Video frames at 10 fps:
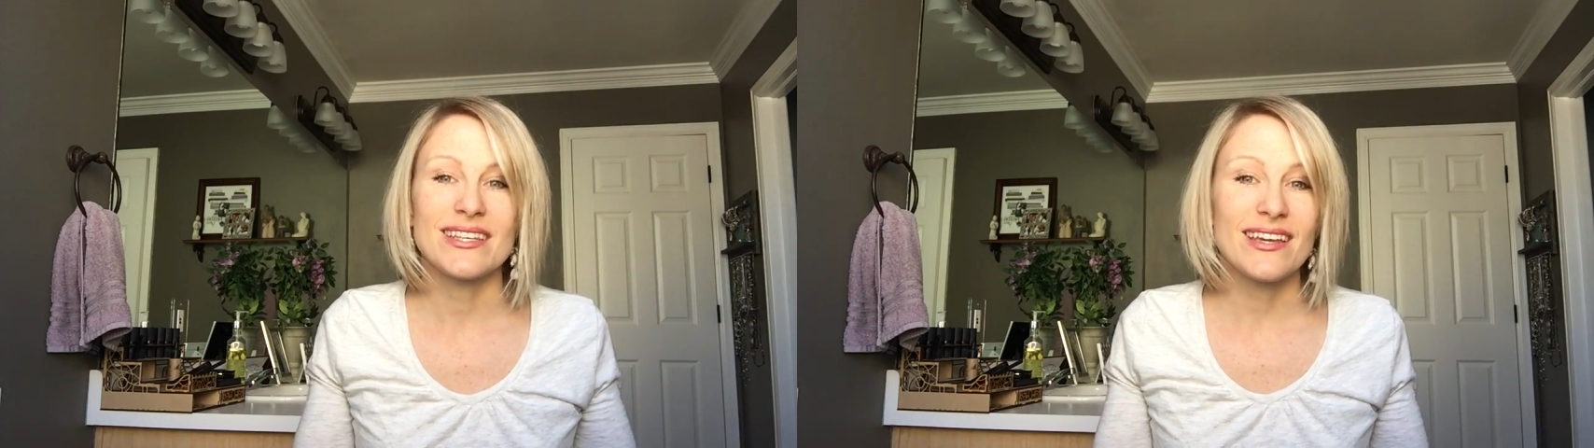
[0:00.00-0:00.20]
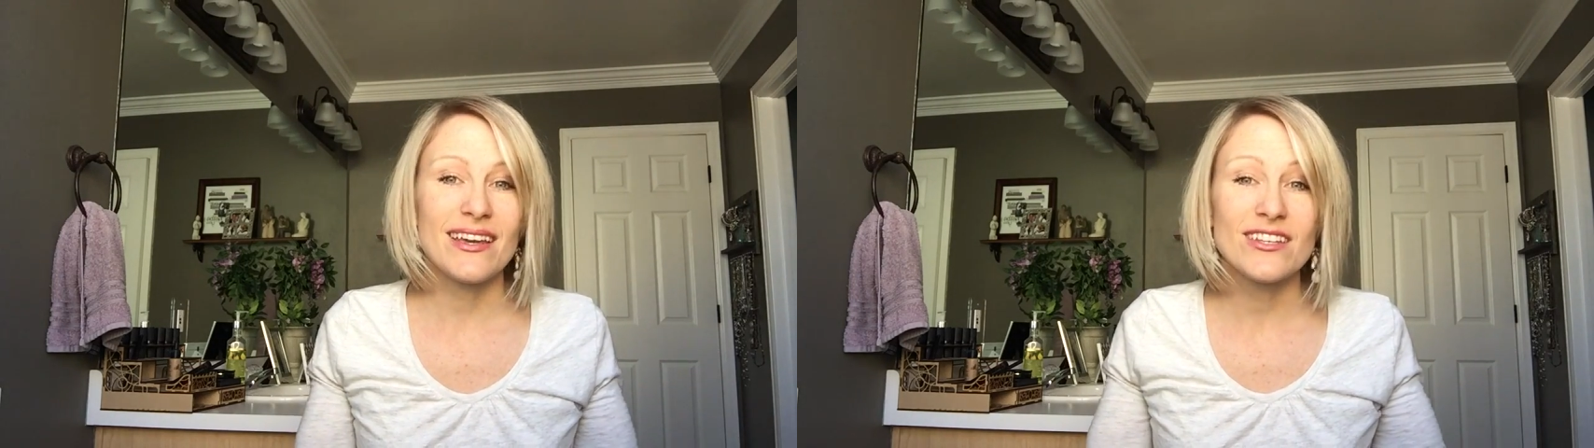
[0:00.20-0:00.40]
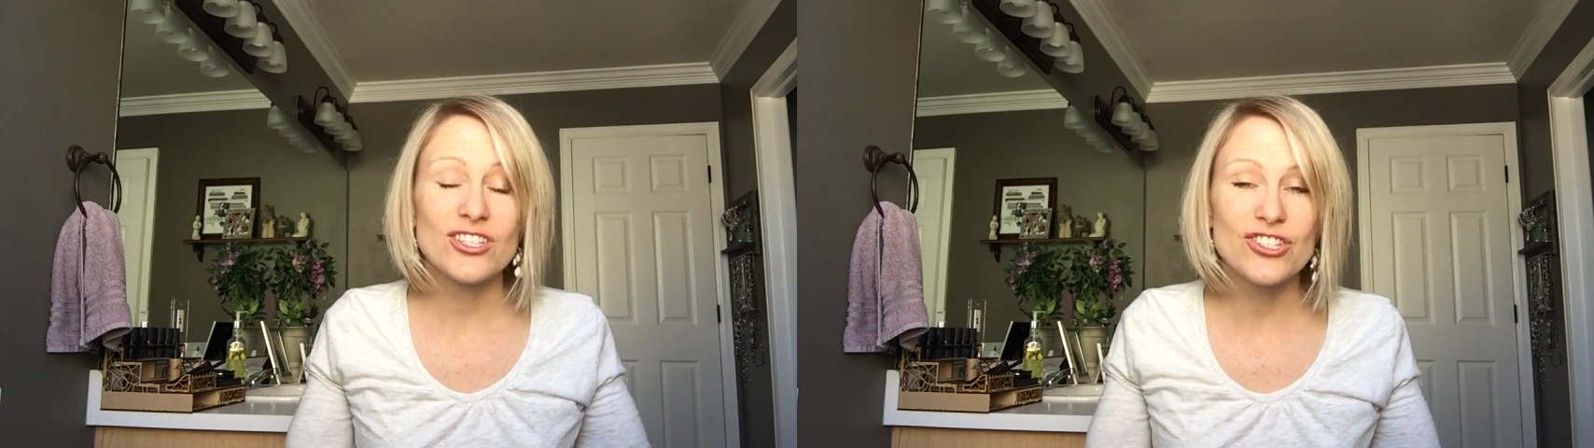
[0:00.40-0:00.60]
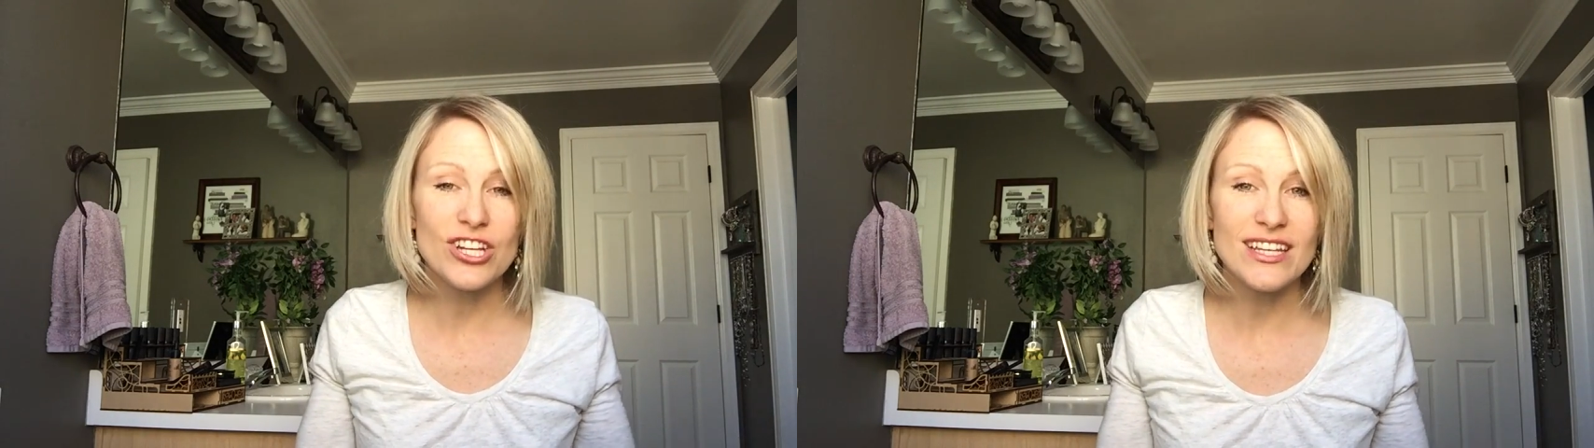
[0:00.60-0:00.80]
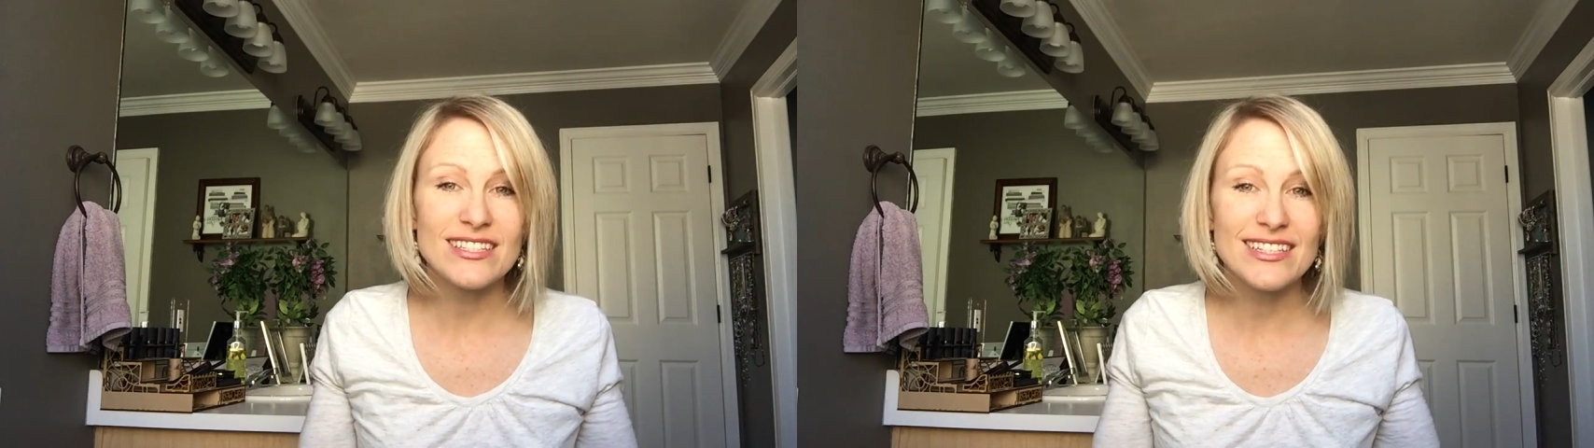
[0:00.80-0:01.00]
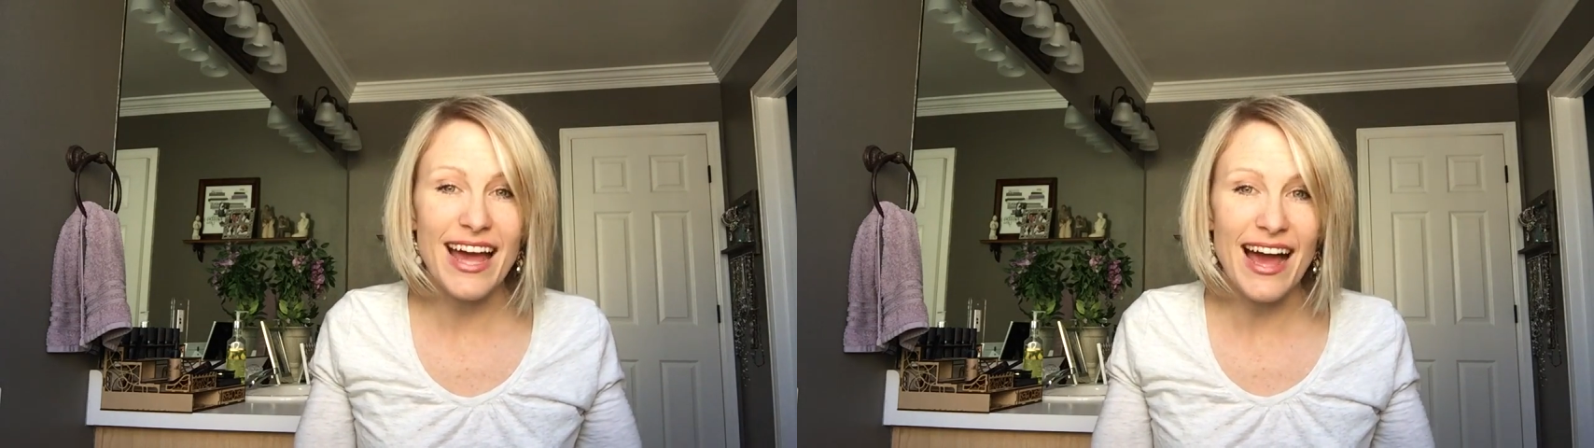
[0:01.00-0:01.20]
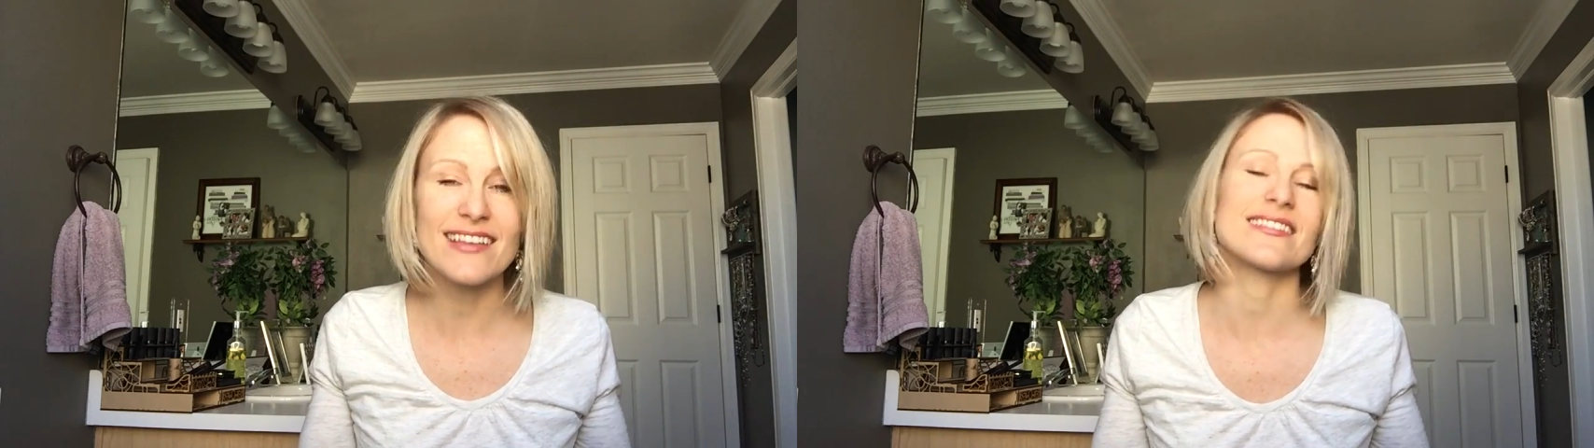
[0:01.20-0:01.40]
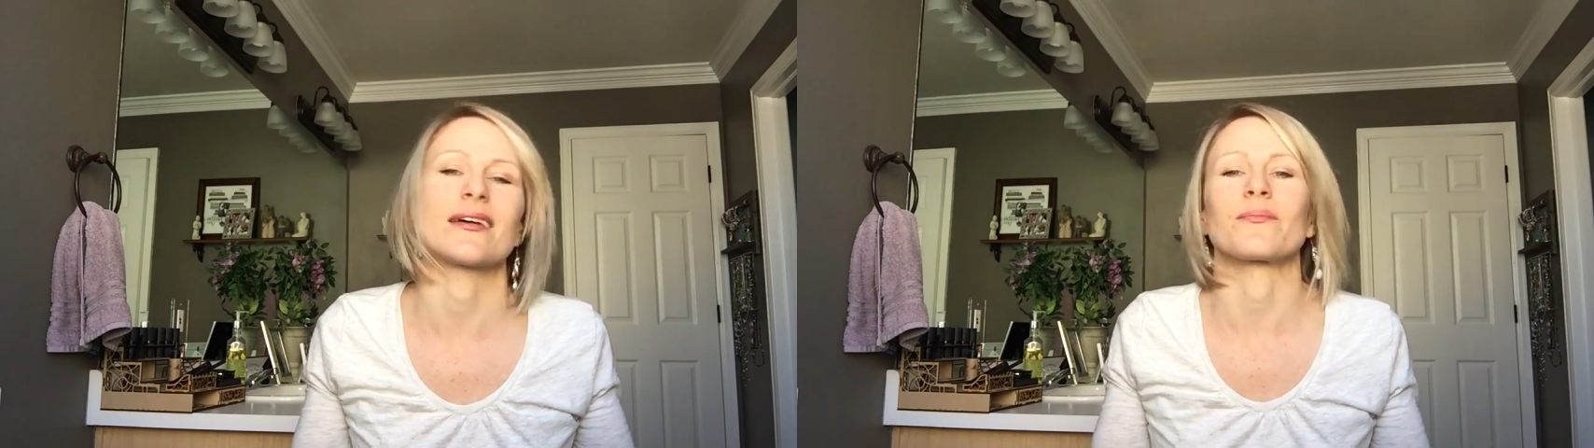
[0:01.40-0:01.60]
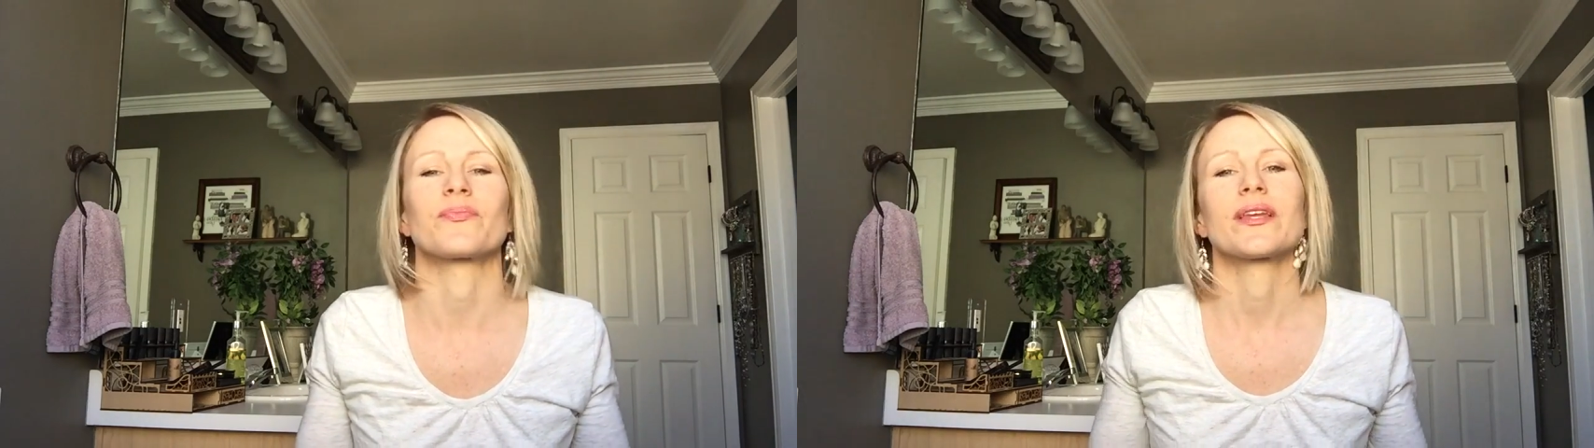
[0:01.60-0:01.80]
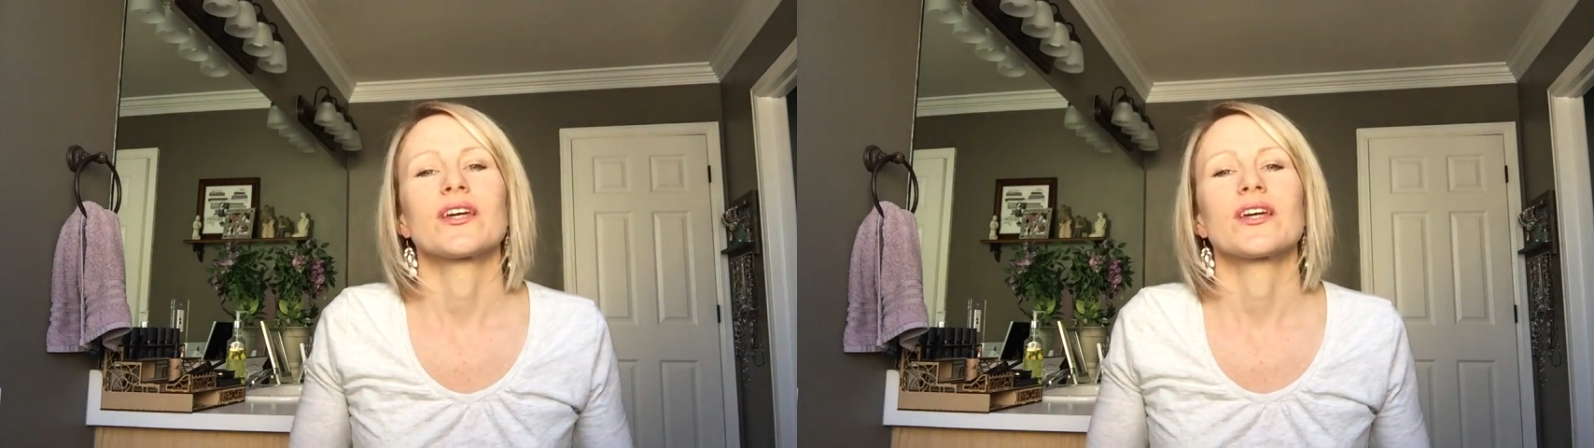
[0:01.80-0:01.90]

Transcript: thinking is just to ask them.